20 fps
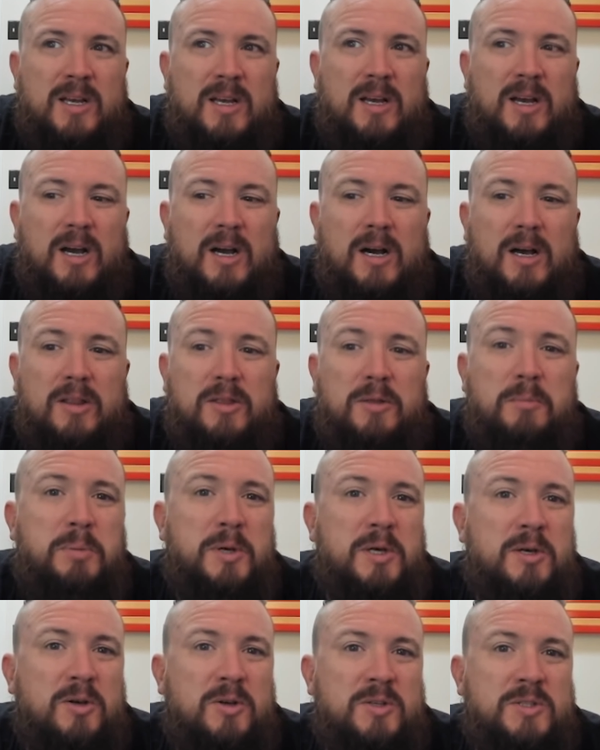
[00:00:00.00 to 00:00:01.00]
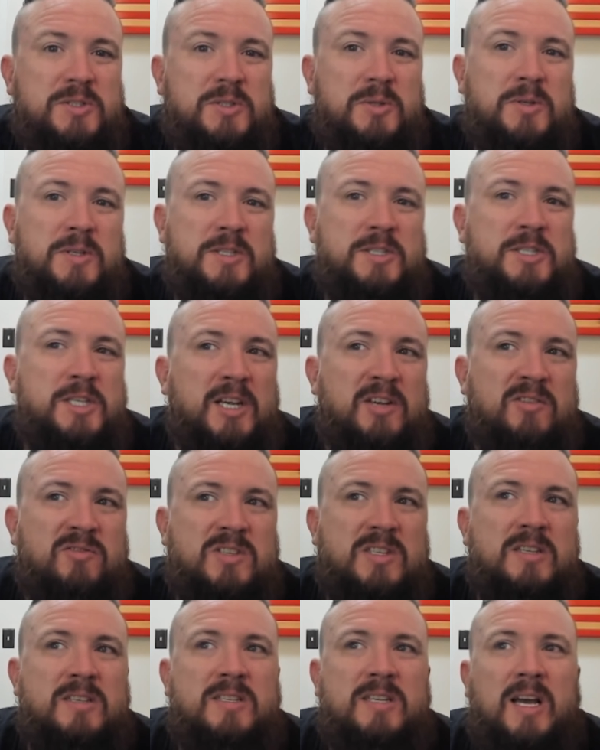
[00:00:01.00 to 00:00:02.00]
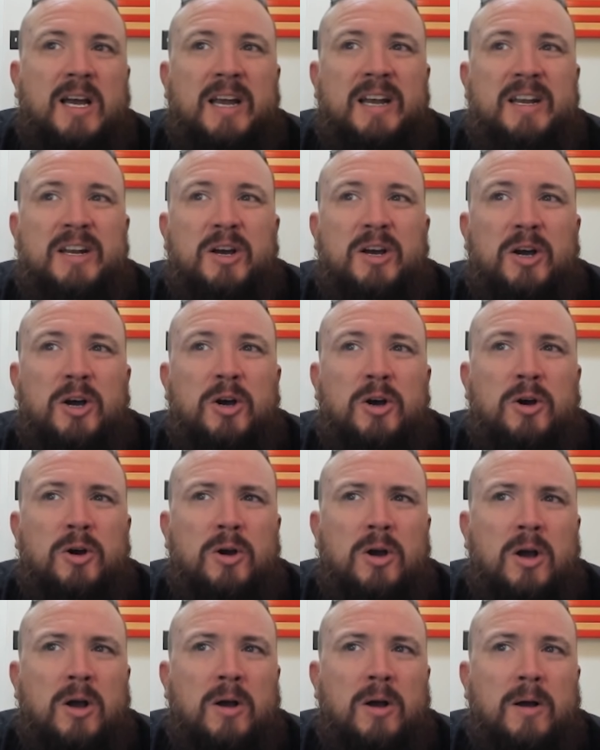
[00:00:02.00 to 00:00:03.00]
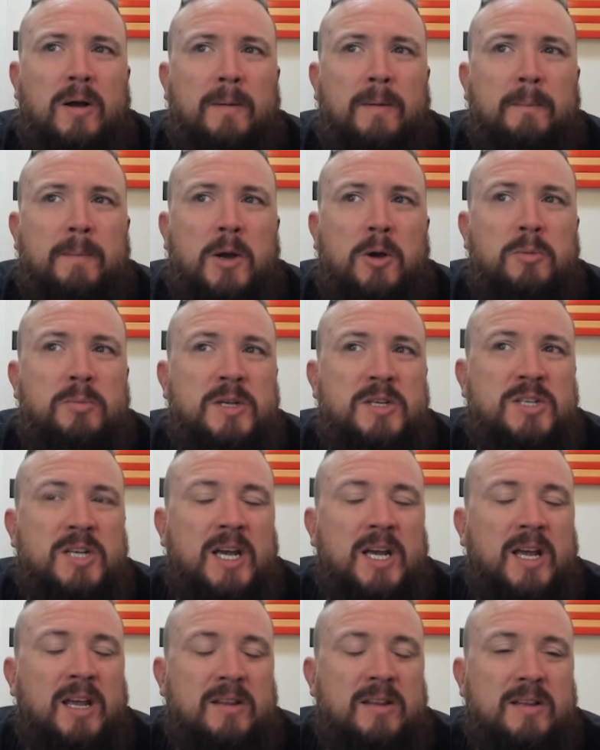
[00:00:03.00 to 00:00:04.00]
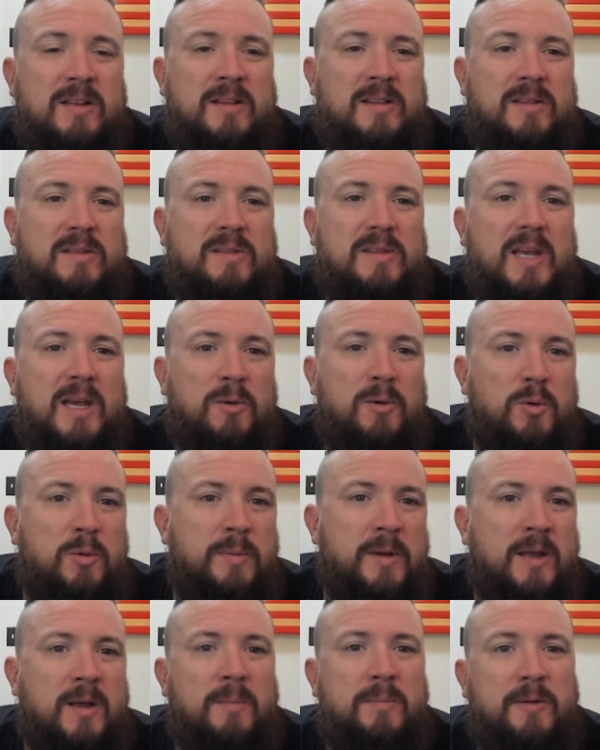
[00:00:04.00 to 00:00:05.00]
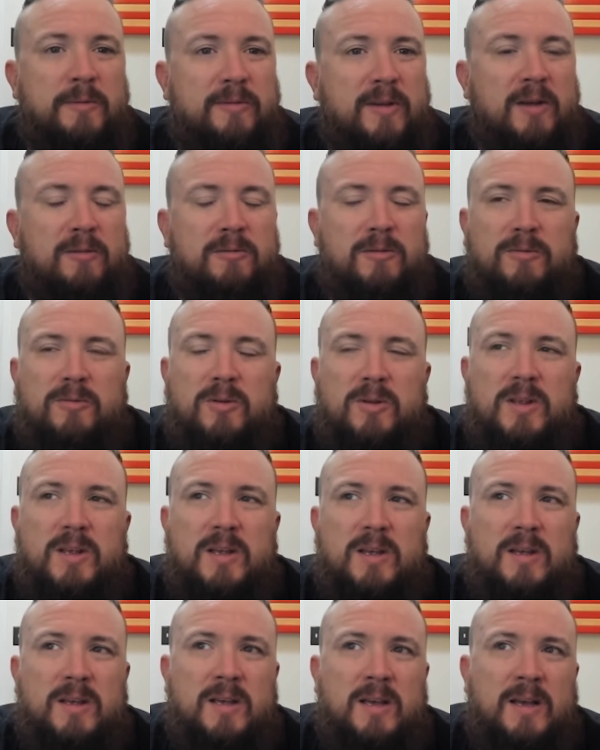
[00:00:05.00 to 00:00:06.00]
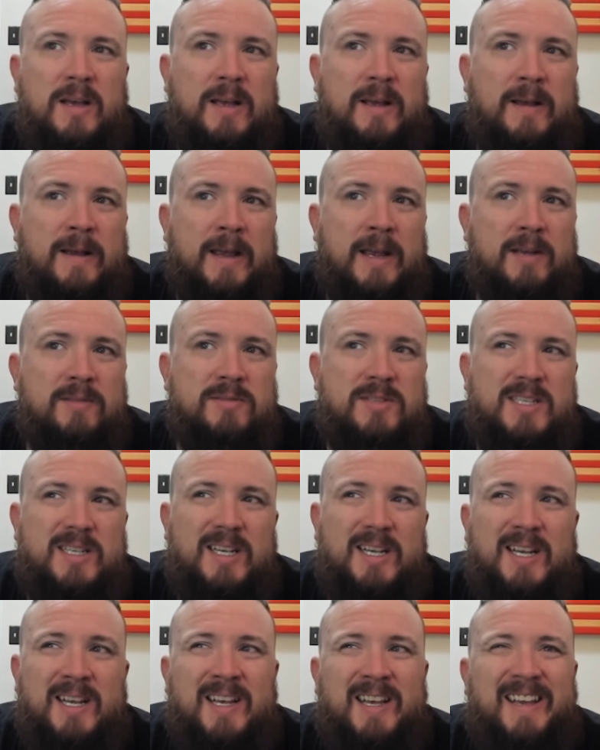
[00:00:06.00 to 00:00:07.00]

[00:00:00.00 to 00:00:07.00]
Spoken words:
the Bills or the Chiefs that sign OBJ, that they will become the favorite for the AFC.